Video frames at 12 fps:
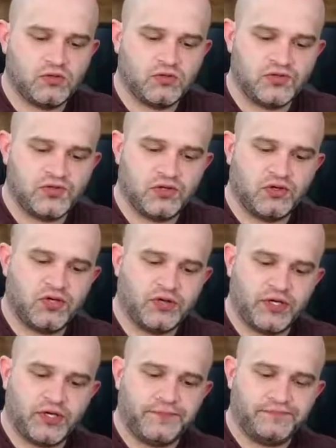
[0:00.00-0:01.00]
So there we
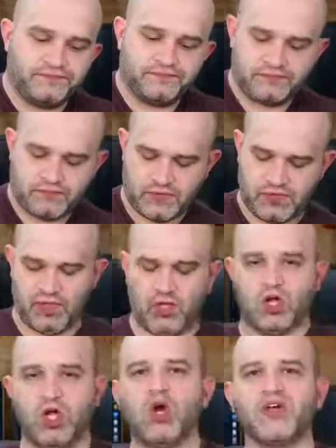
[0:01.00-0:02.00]
go.
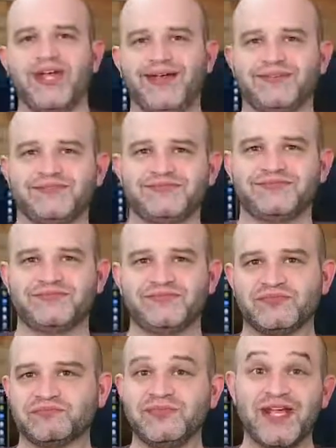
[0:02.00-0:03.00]
Okay,
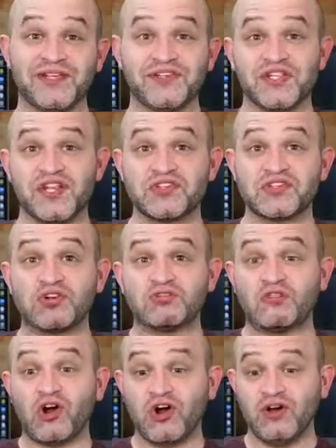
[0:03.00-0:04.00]
making sense so
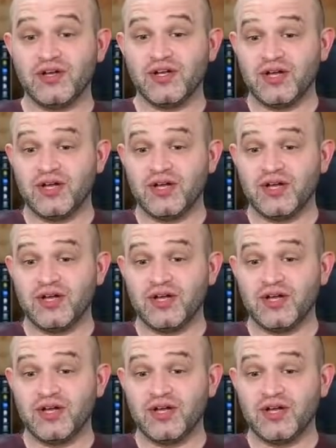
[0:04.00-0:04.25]
far?